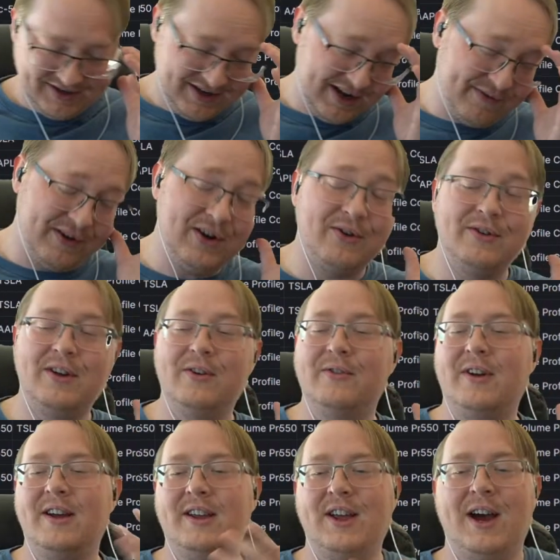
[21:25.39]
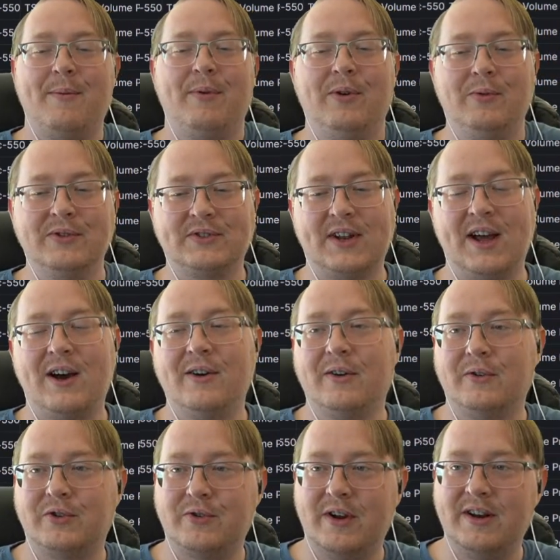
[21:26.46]
If you don't know, Night Capital was an
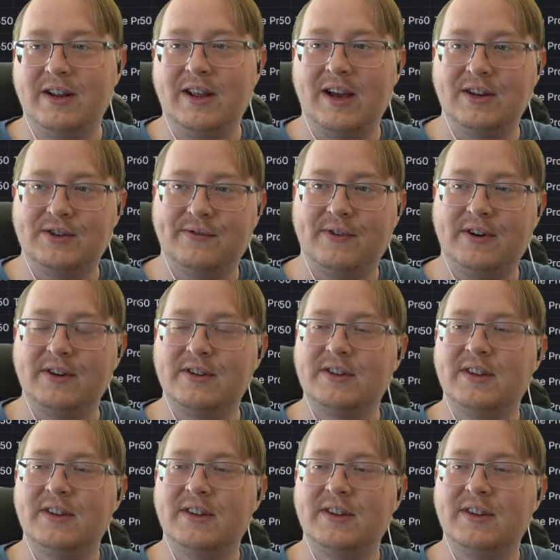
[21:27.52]
algo trading hedge fund